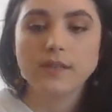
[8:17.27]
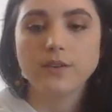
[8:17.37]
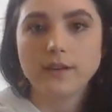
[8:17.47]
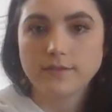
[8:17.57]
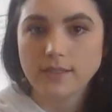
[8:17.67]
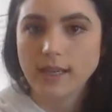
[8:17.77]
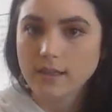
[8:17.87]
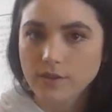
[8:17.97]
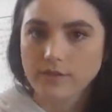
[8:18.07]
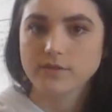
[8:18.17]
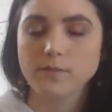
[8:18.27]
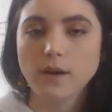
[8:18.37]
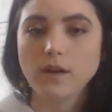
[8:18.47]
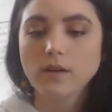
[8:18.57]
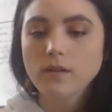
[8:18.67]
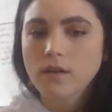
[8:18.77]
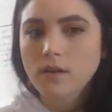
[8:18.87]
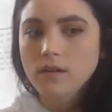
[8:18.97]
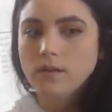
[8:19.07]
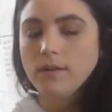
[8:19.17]
You have today and you have tomorrow.
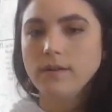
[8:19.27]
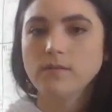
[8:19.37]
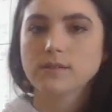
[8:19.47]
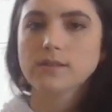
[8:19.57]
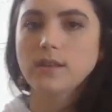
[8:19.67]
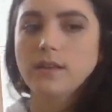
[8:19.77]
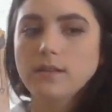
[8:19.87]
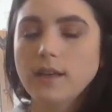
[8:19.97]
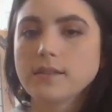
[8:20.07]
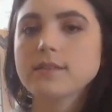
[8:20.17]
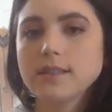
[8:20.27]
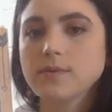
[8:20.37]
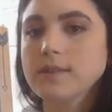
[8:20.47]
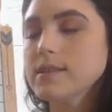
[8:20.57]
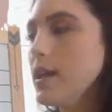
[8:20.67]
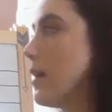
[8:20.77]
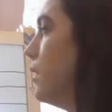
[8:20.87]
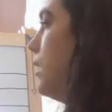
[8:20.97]
Wait, what's today? Yeah, today's Wednesday.